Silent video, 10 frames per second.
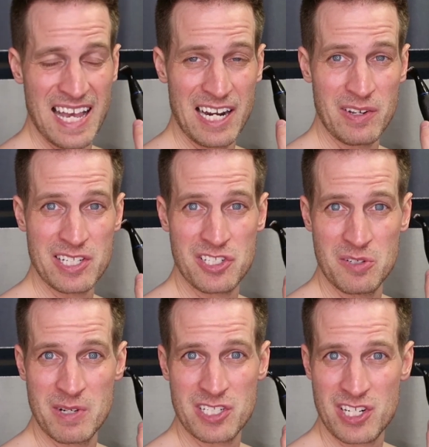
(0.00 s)
I don't get
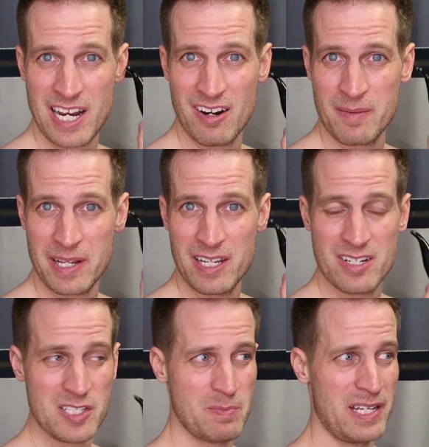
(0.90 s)
too much hair on my
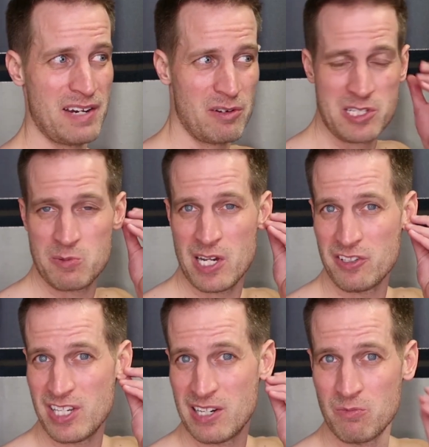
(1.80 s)
ears, but every once in a
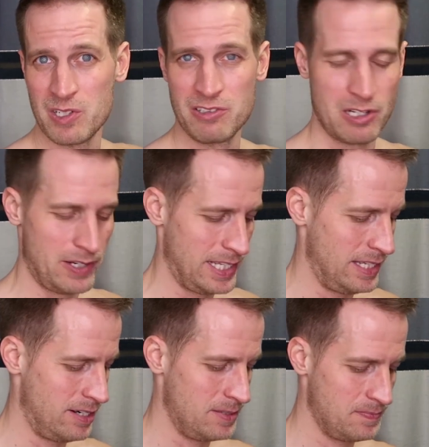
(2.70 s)
while you get one growing
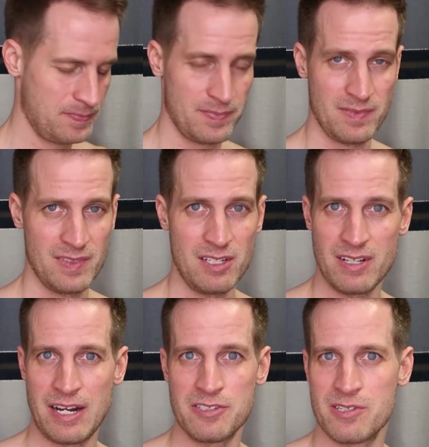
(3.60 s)
in there.
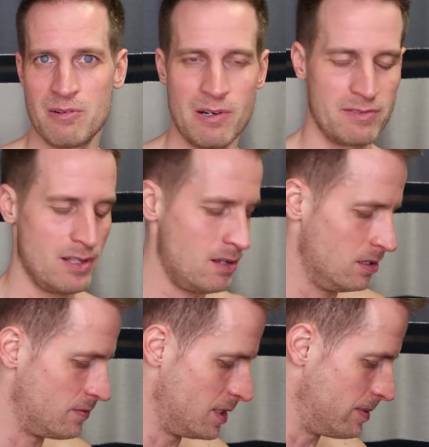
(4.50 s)
Little hairs grow
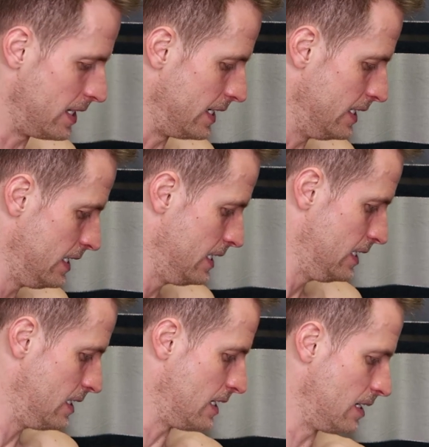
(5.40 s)
all over your body.
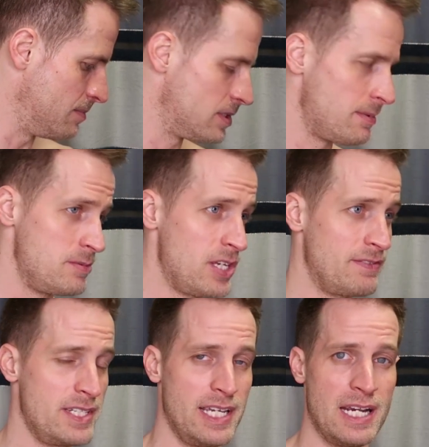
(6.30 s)
Sometimes you
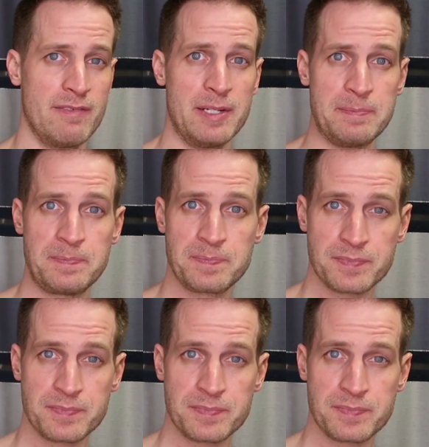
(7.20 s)
have to take care of it.